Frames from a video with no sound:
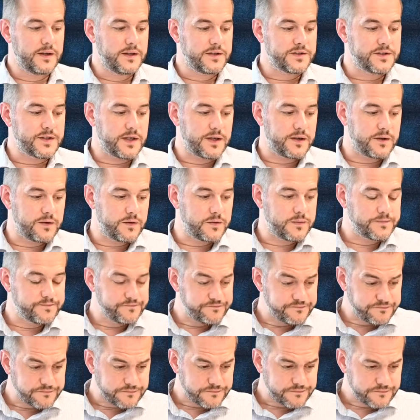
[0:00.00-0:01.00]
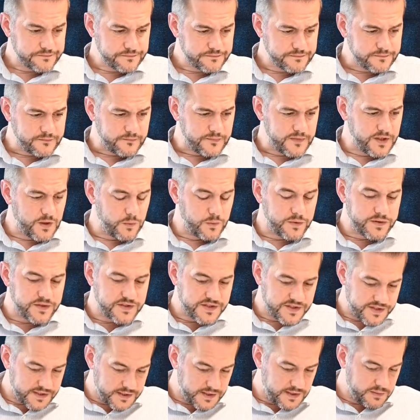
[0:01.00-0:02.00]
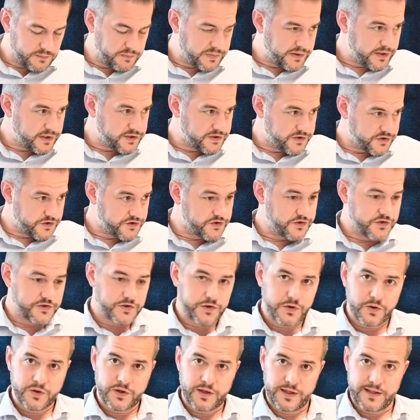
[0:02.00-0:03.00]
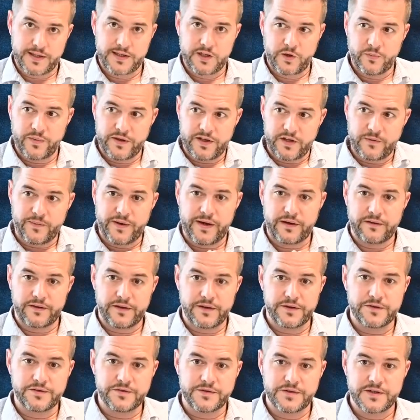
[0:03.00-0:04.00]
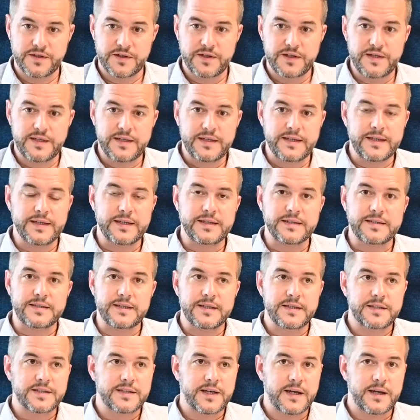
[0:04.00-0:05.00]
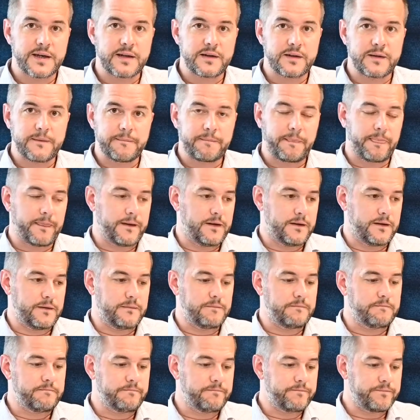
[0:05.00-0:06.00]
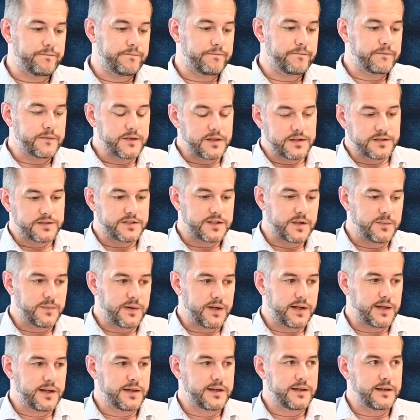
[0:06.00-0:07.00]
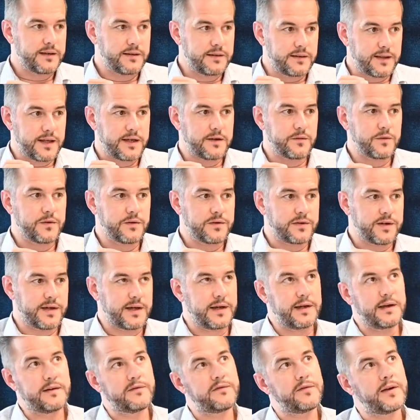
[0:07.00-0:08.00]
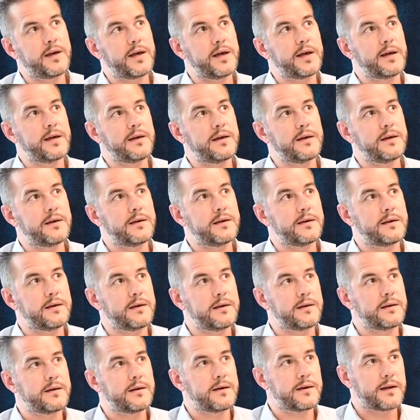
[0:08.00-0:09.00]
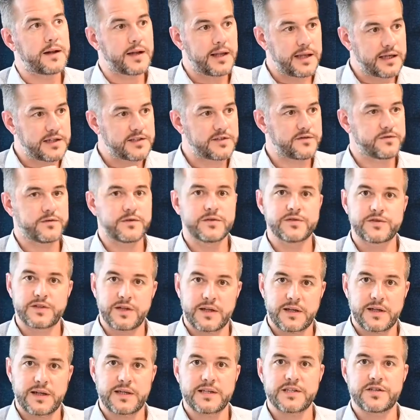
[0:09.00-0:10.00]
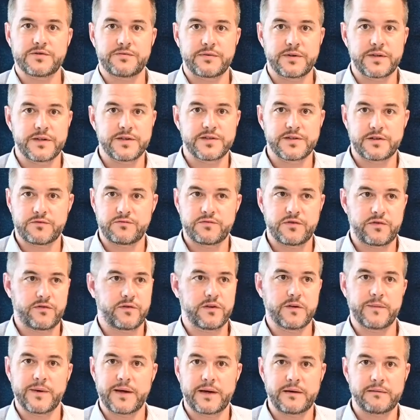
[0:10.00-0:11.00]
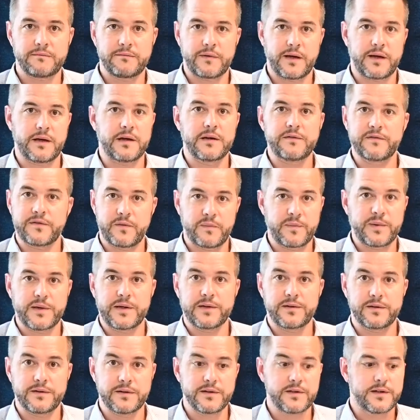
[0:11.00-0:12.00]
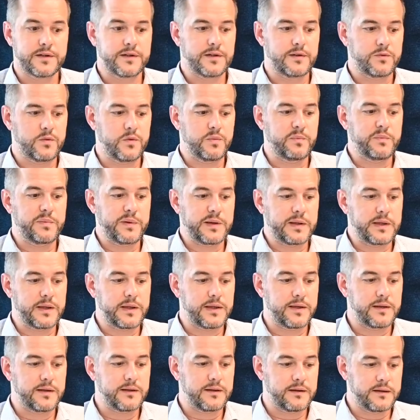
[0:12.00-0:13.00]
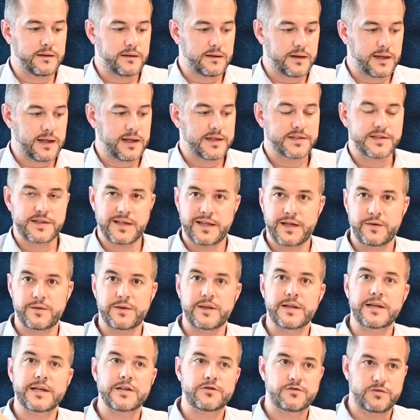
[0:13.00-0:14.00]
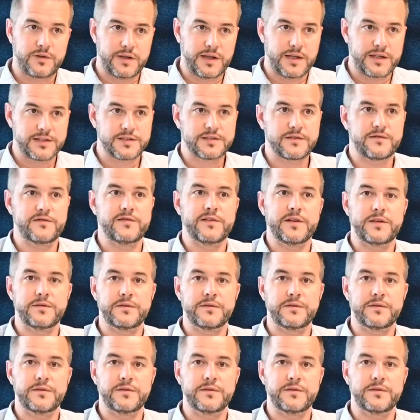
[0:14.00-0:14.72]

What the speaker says: So with Scene pods, just to talk a little bit about those in detail, typically they would have a glass front, a glass rear, so roughly about half the pod would be glass, allowing the natural light to flow